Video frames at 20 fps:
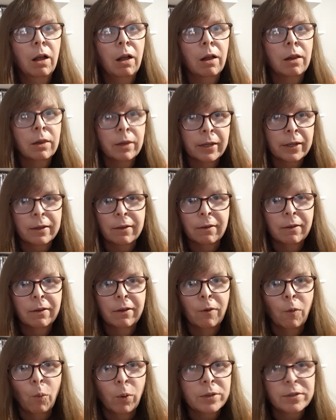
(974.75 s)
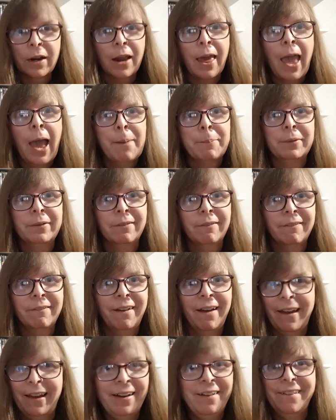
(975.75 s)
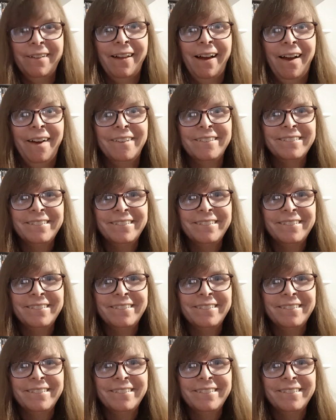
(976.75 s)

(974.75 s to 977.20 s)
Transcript: Like, what's gonna happen? I don't know.